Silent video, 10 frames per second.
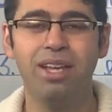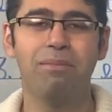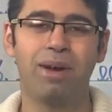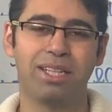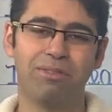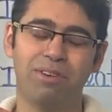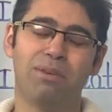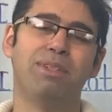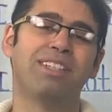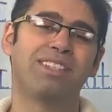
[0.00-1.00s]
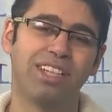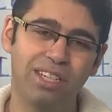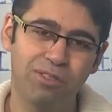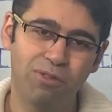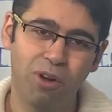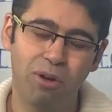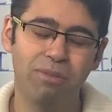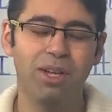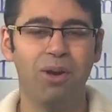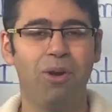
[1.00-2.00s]
by the verb in the third form
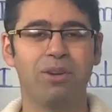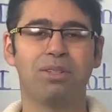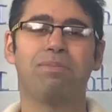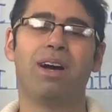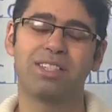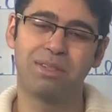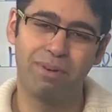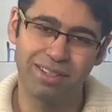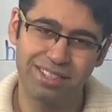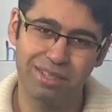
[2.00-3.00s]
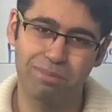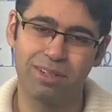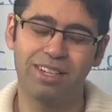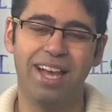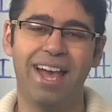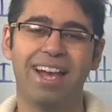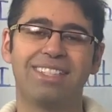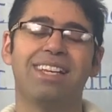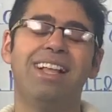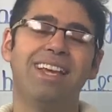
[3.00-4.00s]
or the past participle
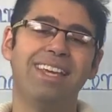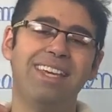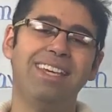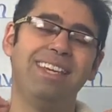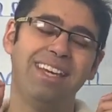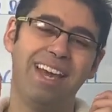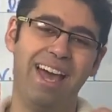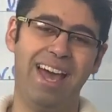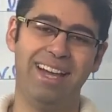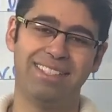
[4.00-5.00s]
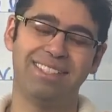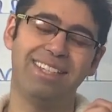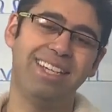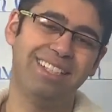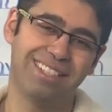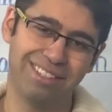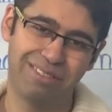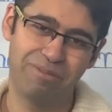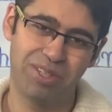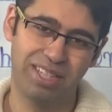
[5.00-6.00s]
as he has eaten.
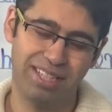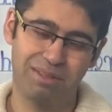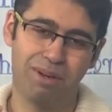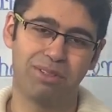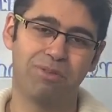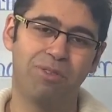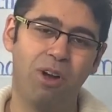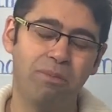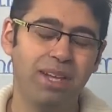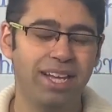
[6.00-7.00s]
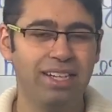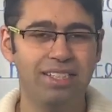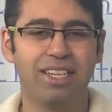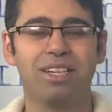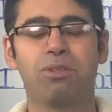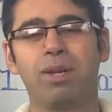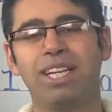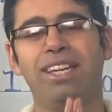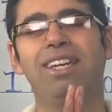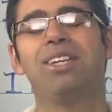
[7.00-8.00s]
So that's about the form. Let's get
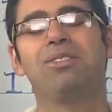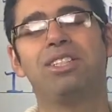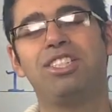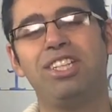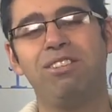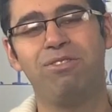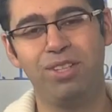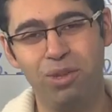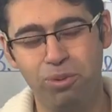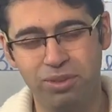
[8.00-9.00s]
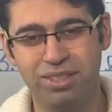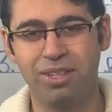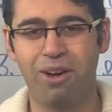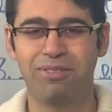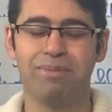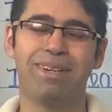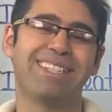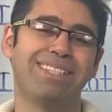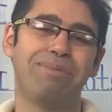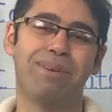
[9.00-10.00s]
quickly to the chief use of the
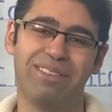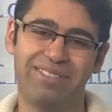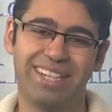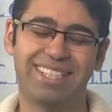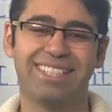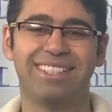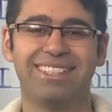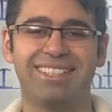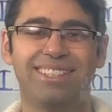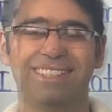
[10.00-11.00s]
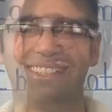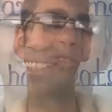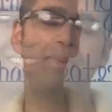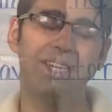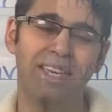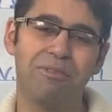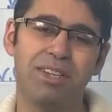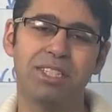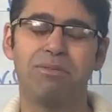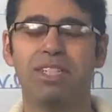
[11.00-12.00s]
present perfect. So speaking
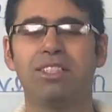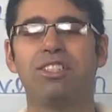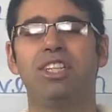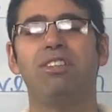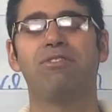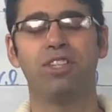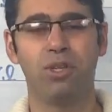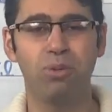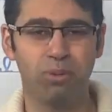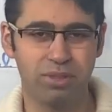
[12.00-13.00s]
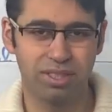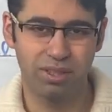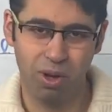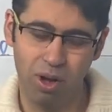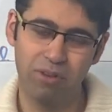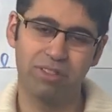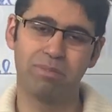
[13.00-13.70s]
vis-a-vis the chief use of the